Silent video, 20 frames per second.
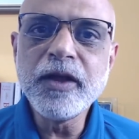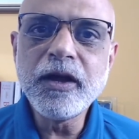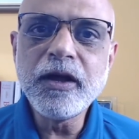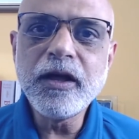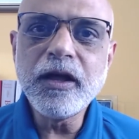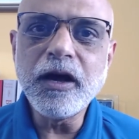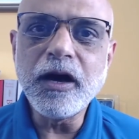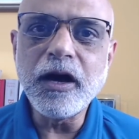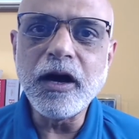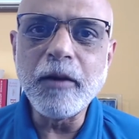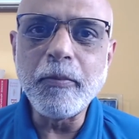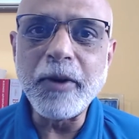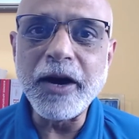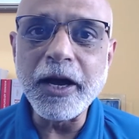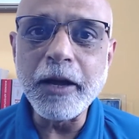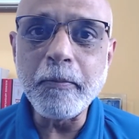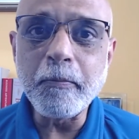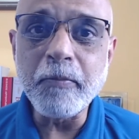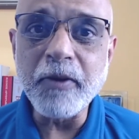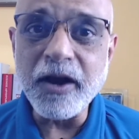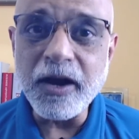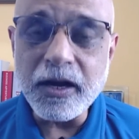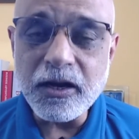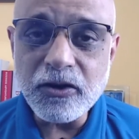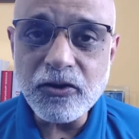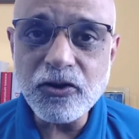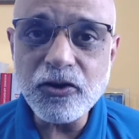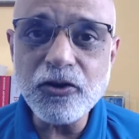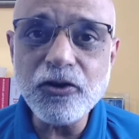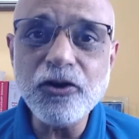
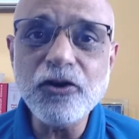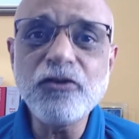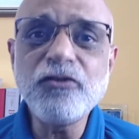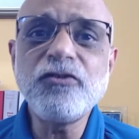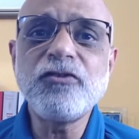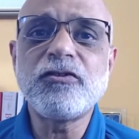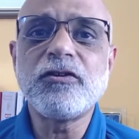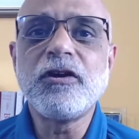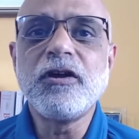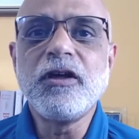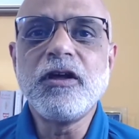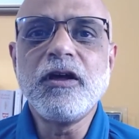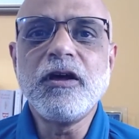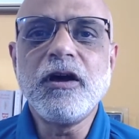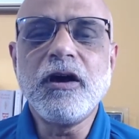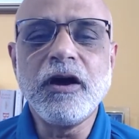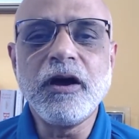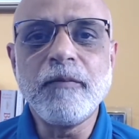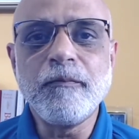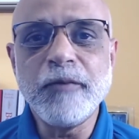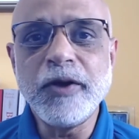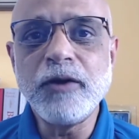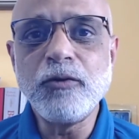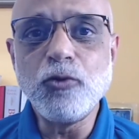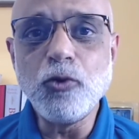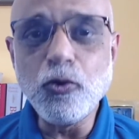predators, and